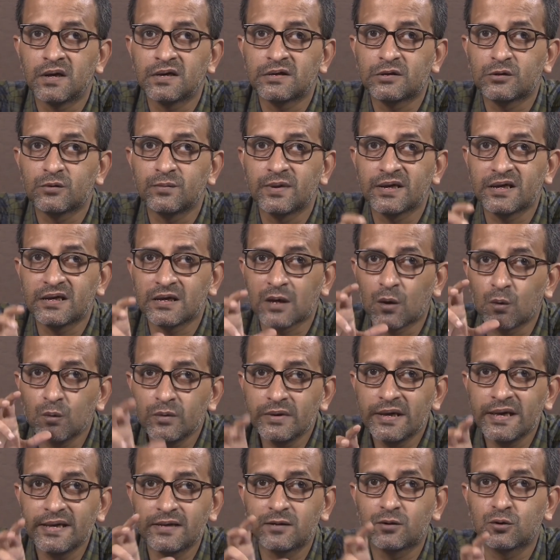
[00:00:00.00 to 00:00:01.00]
has to be
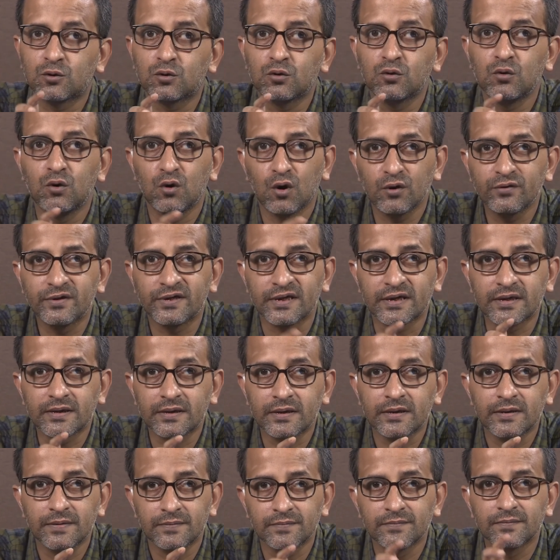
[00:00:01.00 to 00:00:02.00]
grounded through
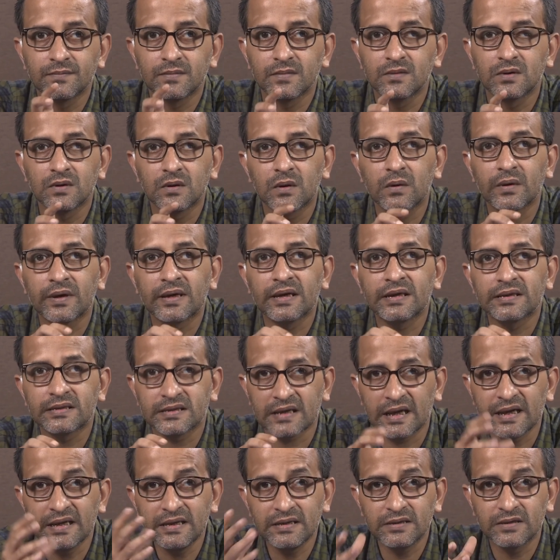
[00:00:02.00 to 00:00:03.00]
logic. Okay,
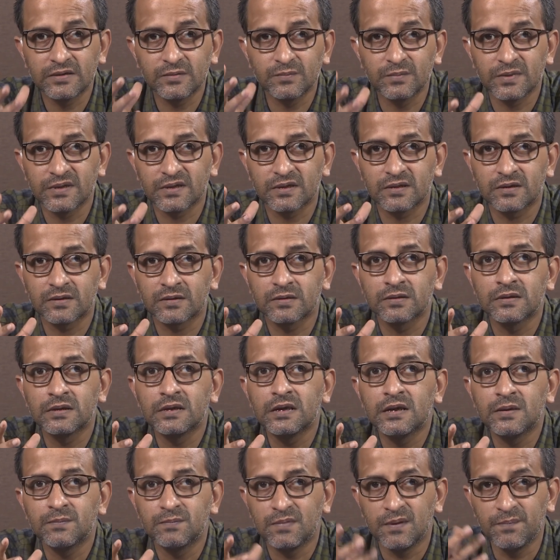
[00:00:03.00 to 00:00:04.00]
science must
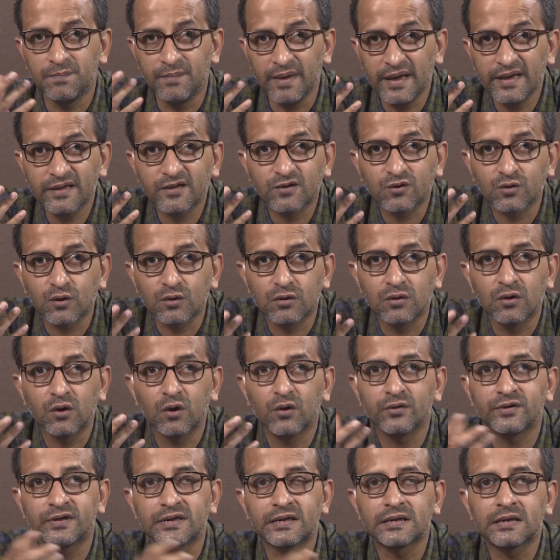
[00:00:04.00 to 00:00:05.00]
be based on
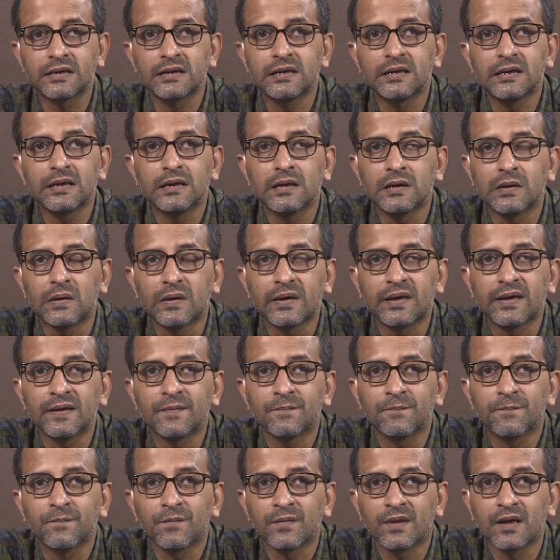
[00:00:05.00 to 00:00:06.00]
logic.
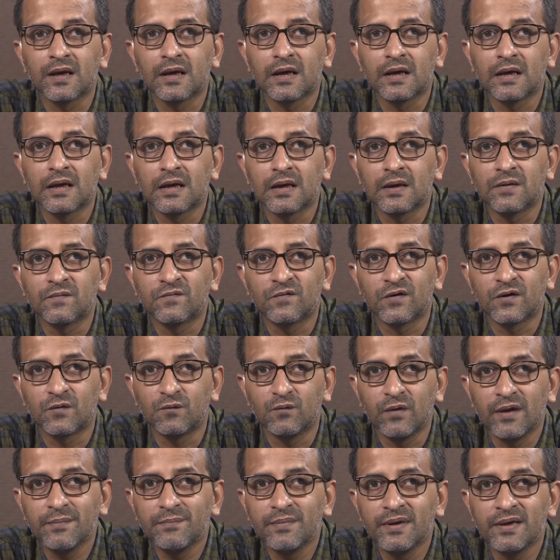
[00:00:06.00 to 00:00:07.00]
Okay, uh,
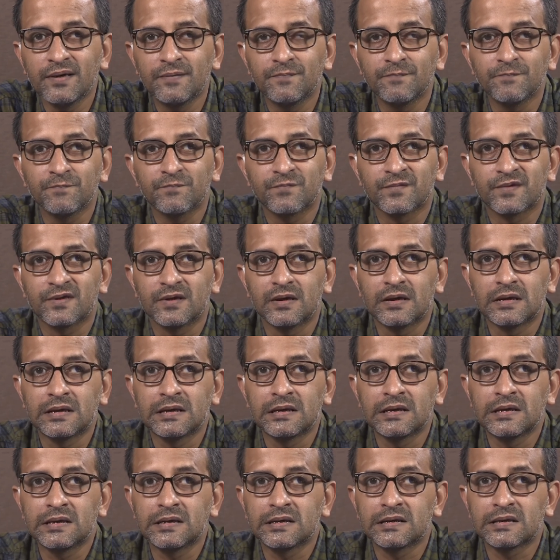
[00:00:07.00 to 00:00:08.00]
for Weber,
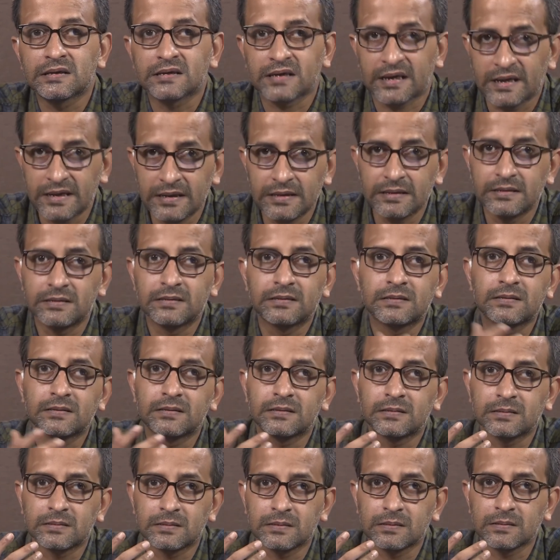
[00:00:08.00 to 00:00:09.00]
uh,
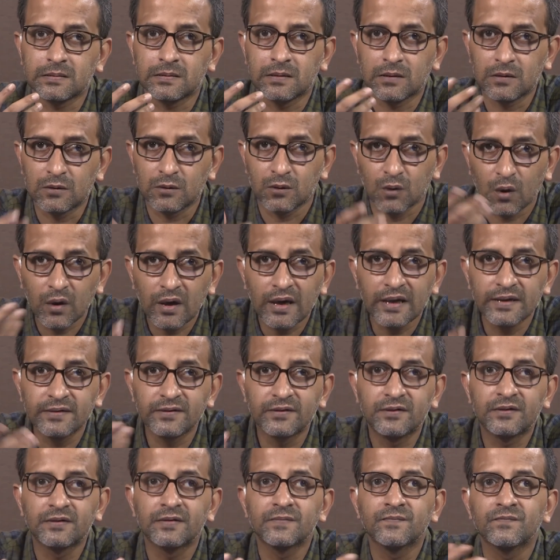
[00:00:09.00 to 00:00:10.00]
science or
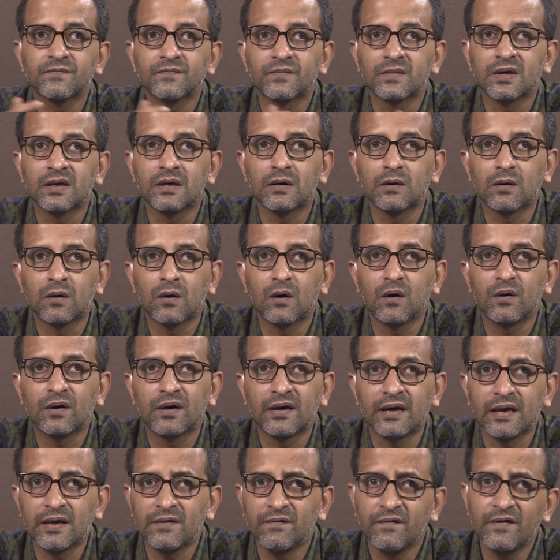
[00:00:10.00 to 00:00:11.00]
knowledge uh,
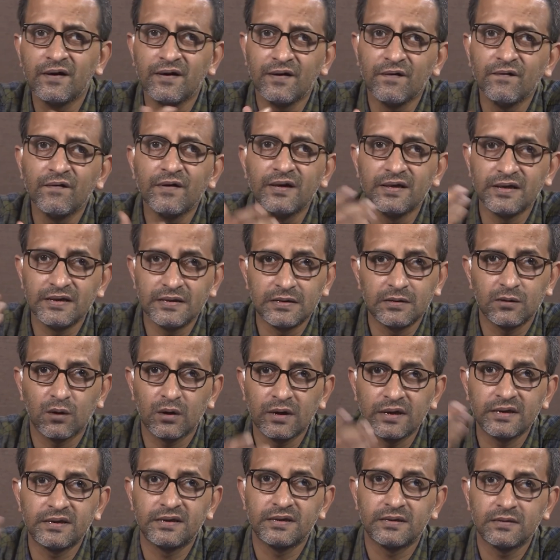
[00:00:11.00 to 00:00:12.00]
or even even in
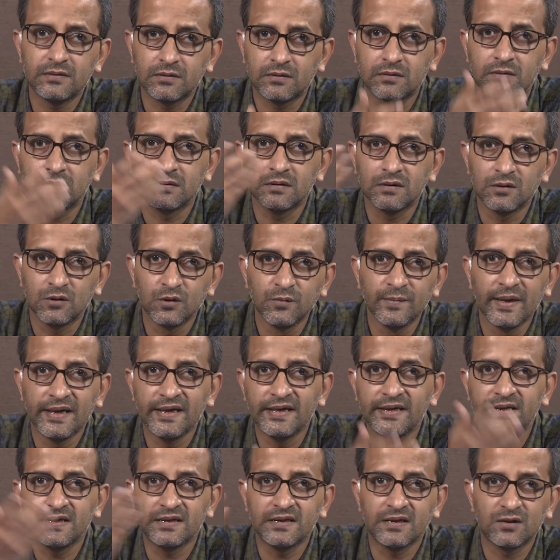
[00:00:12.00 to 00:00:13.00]
knowledge in, in
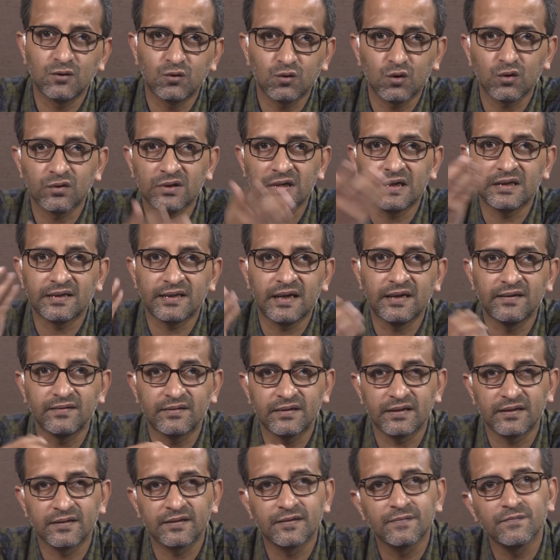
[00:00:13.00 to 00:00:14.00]
humanities and social
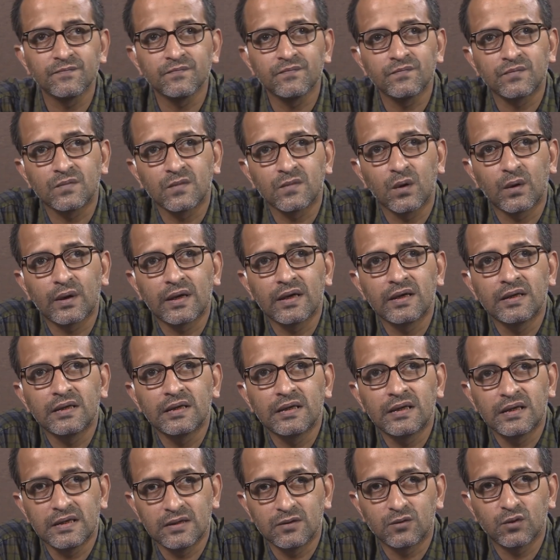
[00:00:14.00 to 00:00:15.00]
sciences okay
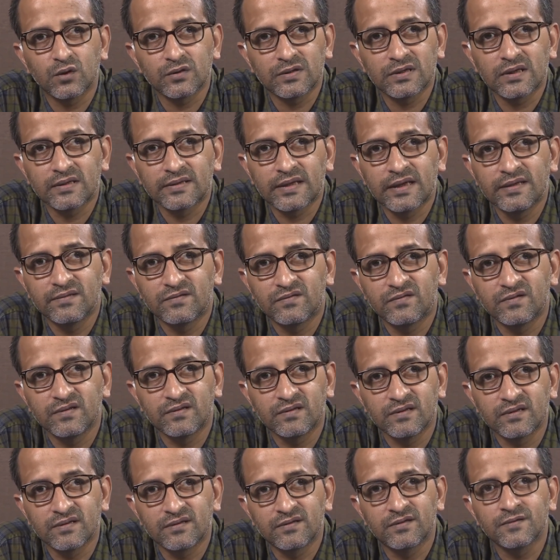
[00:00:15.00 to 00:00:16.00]
in social science
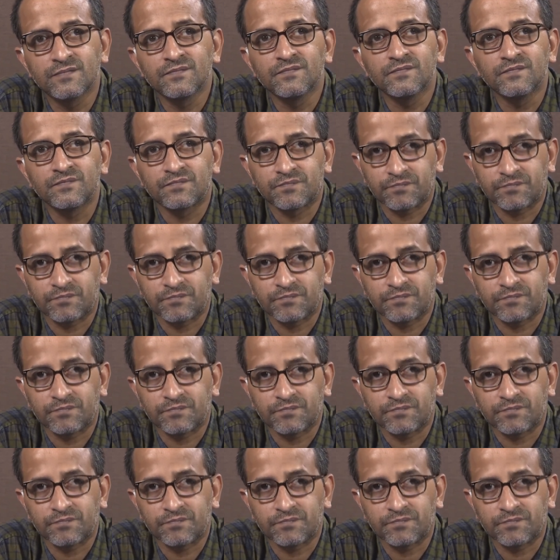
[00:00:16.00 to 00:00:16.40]
research